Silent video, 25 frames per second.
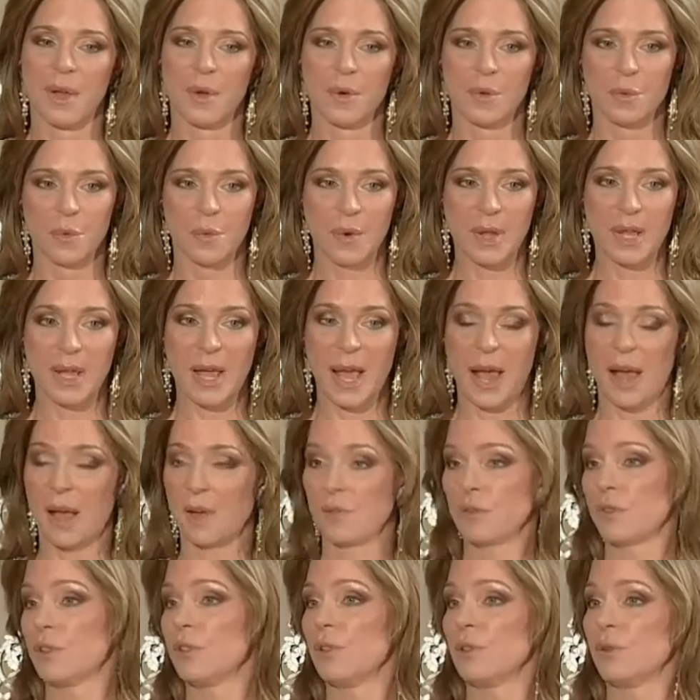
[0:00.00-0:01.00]
We
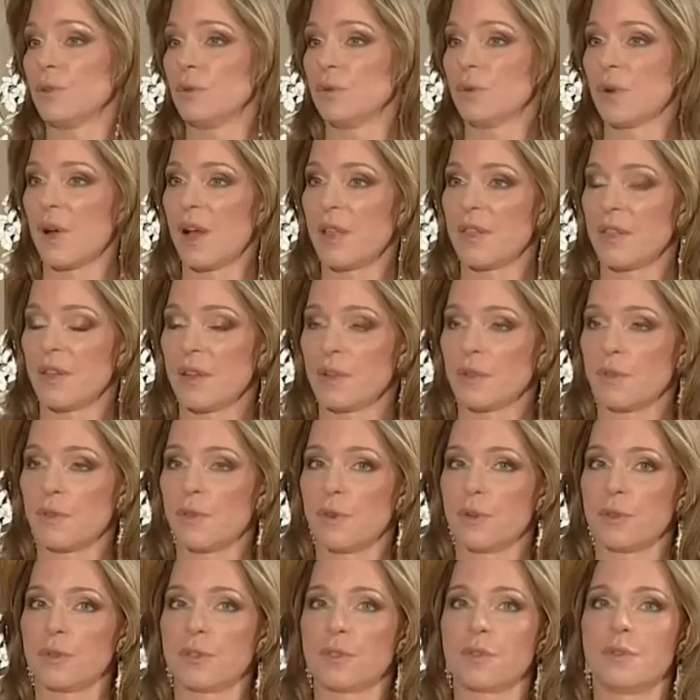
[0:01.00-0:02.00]
have to, I think,
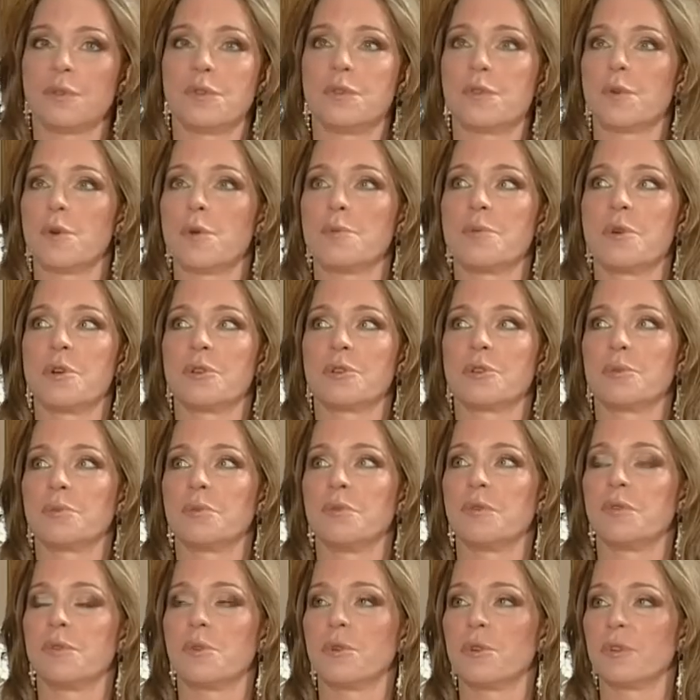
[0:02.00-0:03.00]
first and foremost,
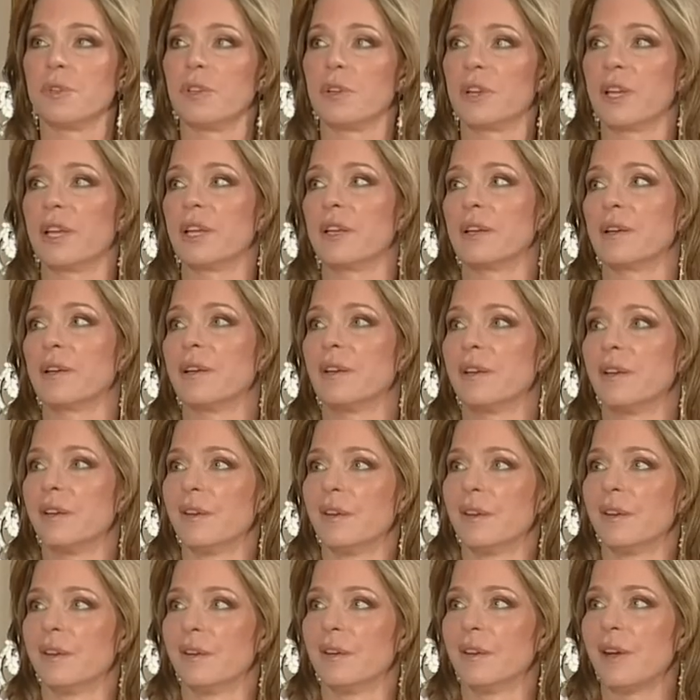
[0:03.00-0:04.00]
before looking
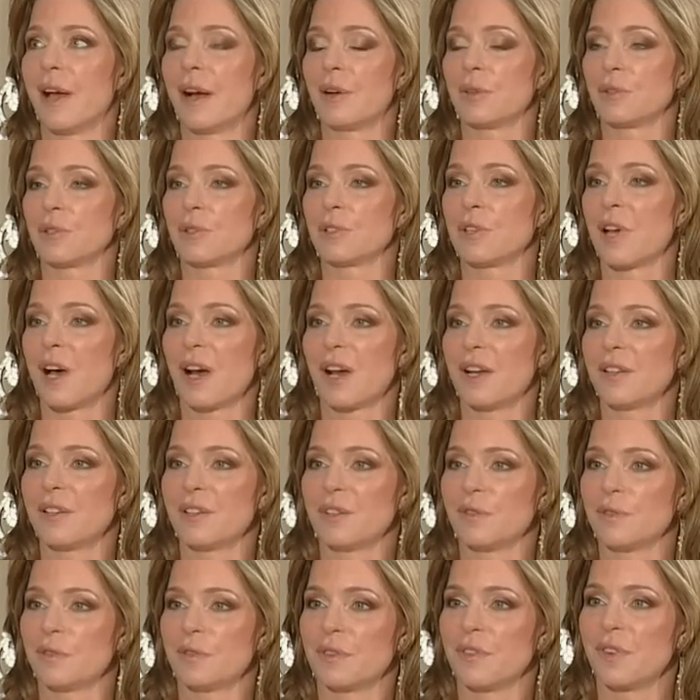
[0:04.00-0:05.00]
outside
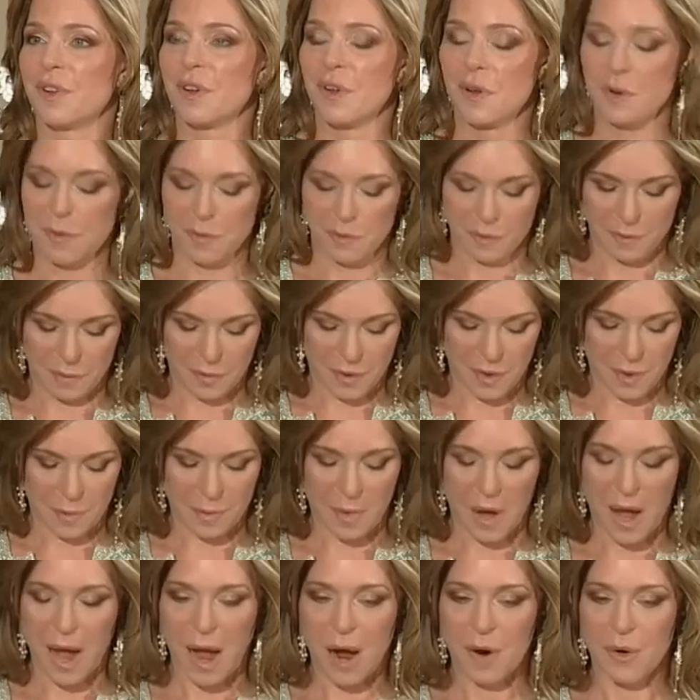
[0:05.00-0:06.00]
of
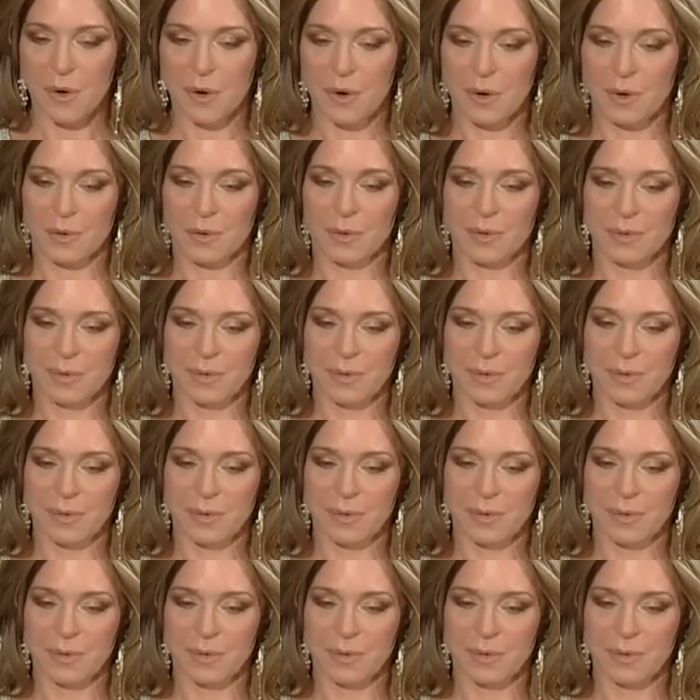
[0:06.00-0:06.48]
our